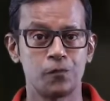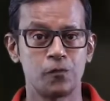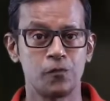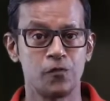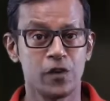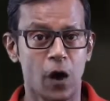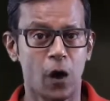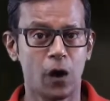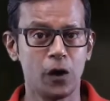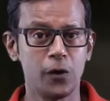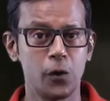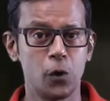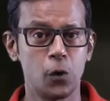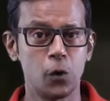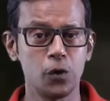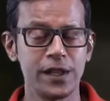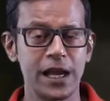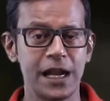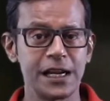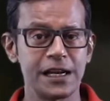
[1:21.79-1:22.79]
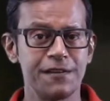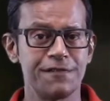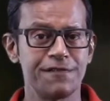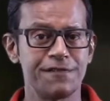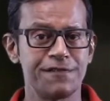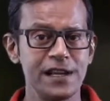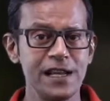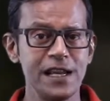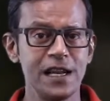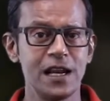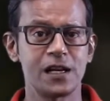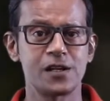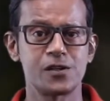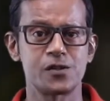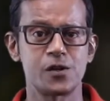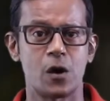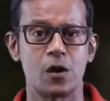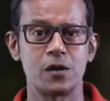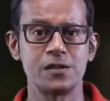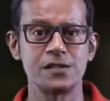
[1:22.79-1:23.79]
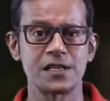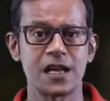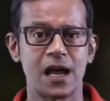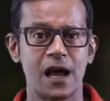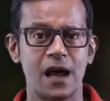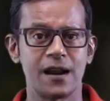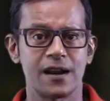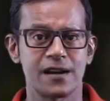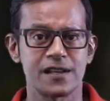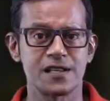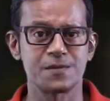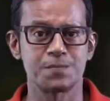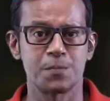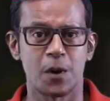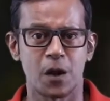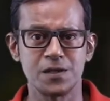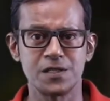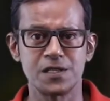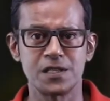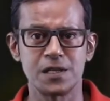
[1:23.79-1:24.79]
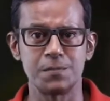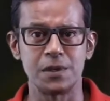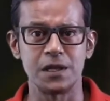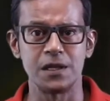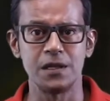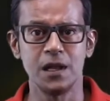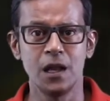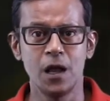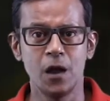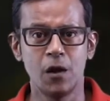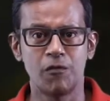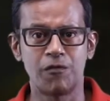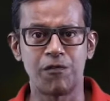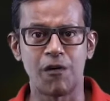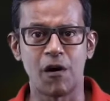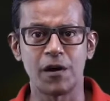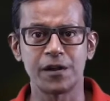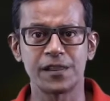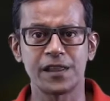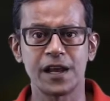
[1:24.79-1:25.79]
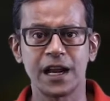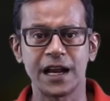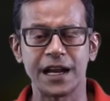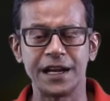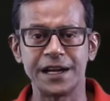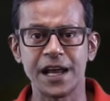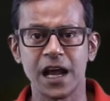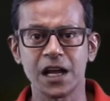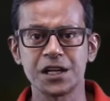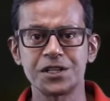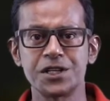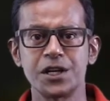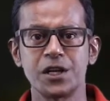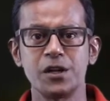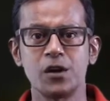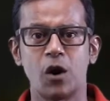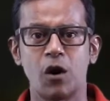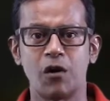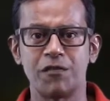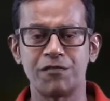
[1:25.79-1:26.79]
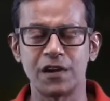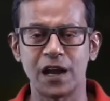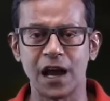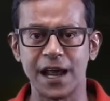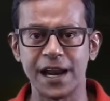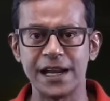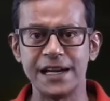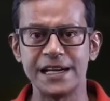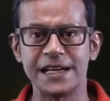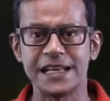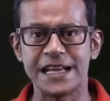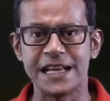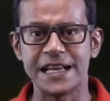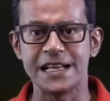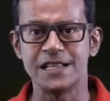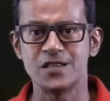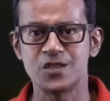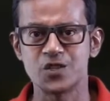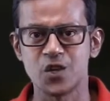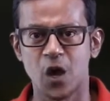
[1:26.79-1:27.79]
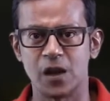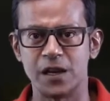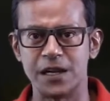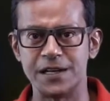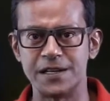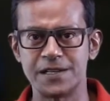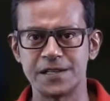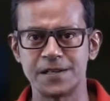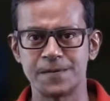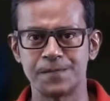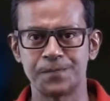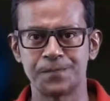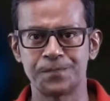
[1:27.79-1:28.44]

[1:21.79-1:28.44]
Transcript: We all know that if free electrons are responsible for the conduction of current in solids.